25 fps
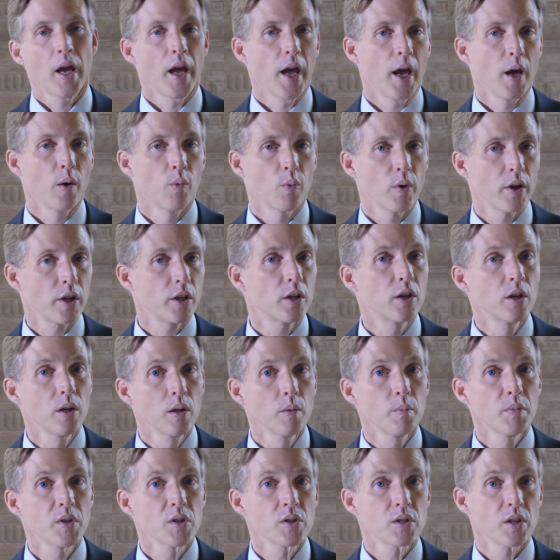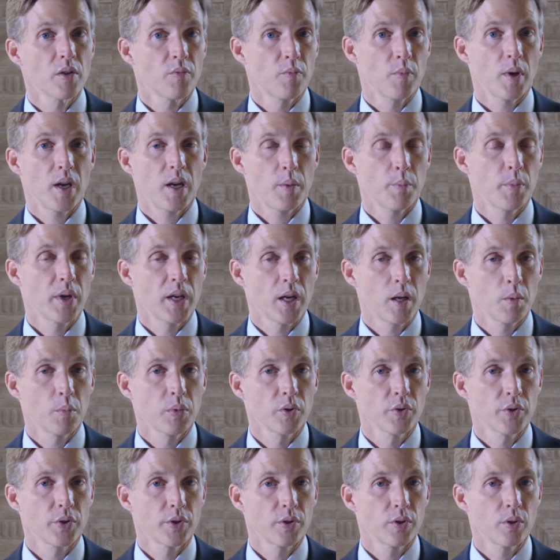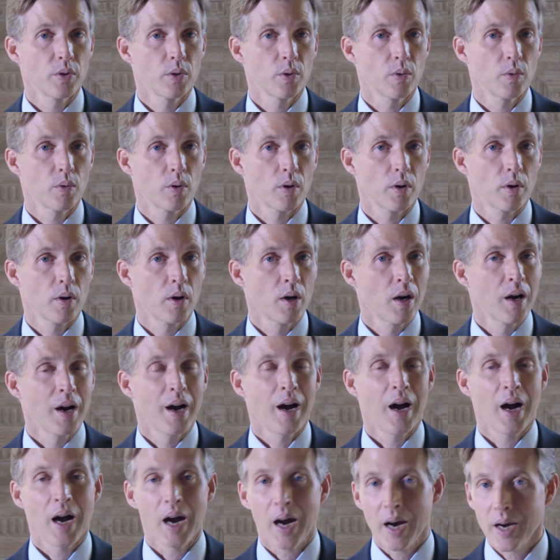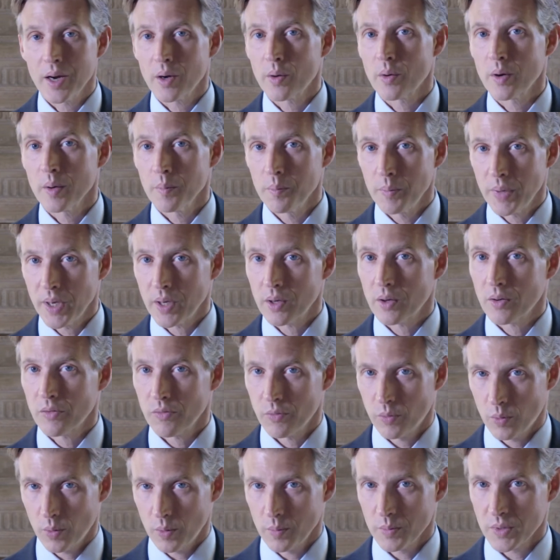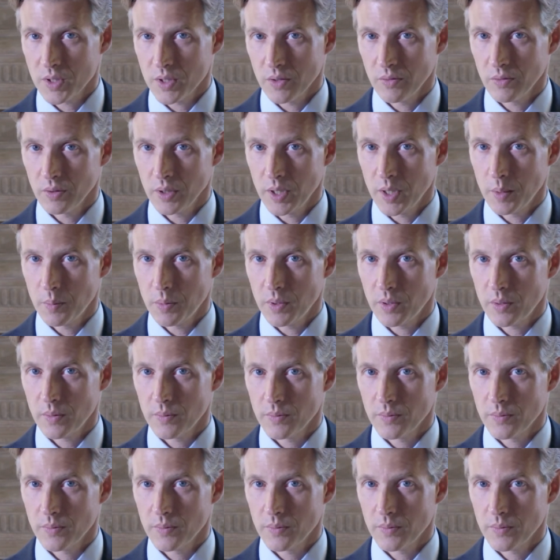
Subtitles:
And what humans have been able to do are higher and better forms of labor.